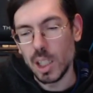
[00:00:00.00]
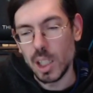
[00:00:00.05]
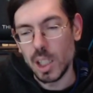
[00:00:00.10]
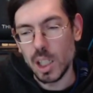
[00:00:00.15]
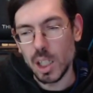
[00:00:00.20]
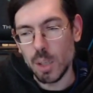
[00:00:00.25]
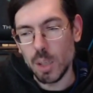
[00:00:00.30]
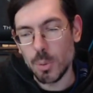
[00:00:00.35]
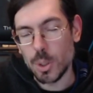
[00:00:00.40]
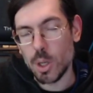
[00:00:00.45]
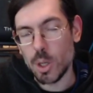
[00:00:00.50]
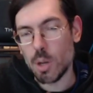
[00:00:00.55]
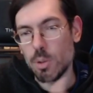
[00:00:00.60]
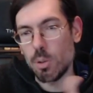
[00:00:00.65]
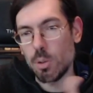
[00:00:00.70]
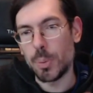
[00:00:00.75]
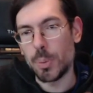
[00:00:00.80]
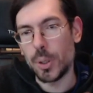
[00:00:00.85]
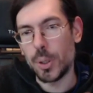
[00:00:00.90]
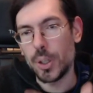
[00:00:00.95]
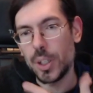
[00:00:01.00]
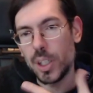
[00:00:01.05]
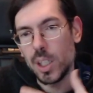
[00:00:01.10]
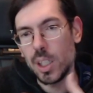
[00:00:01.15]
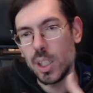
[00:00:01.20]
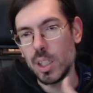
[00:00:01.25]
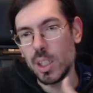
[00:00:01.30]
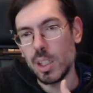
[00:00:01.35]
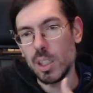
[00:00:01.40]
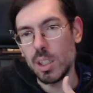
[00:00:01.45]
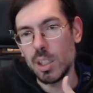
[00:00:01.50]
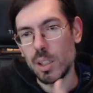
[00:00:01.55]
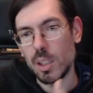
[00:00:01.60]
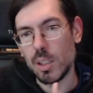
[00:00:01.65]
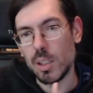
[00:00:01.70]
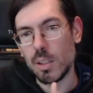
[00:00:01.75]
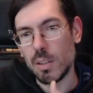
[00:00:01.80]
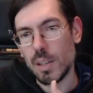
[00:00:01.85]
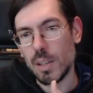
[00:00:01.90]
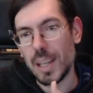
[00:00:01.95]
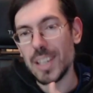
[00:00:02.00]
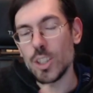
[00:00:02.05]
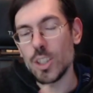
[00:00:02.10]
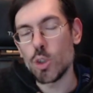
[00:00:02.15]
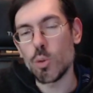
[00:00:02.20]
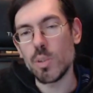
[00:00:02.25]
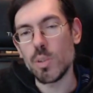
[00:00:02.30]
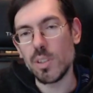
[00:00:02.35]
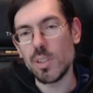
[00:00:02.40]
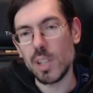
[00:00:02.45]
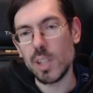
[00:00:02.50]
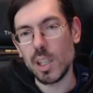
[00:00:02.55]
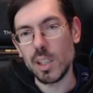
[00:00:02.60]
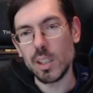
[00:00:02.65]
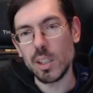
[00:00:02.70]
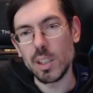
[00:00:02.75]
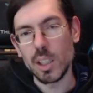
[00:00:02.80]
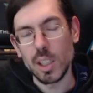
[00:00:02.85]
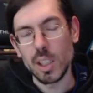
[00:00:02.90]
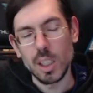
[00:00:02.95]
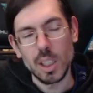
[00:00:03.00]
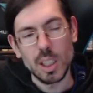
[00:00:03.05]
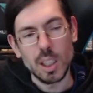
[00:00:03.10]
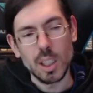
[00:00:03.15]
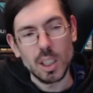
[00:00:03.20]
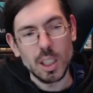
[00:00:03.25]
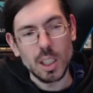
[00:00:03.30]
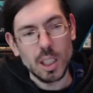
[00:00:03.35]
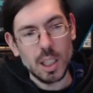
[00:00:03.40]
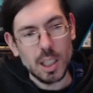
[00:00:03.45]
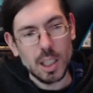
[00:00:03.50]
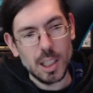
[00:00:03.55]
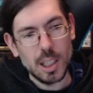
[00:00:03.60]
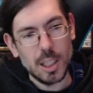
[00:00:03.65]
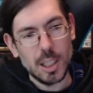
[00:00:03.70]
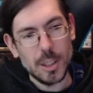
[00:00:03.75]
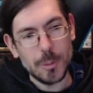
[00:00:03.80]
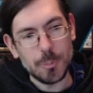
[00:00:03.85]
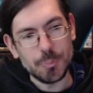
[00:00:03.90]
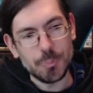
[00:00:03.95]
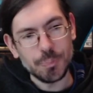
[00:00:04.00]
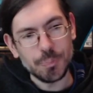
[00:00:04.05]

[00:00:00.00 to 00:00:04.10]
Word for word: which are also pretty interesting. I